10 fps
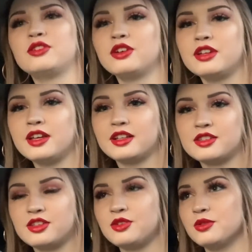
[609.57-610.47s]
good
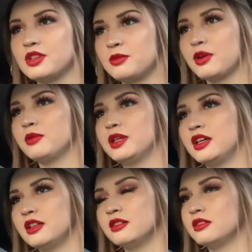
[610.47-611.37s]
excuse, I'd probably
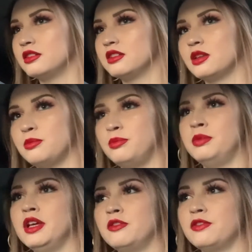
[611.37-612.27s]
get a
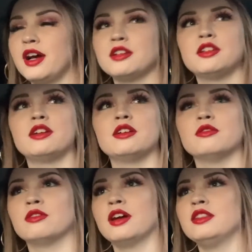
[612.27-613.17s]
big fat ticket
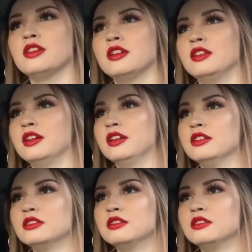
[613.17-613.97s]
right then and there.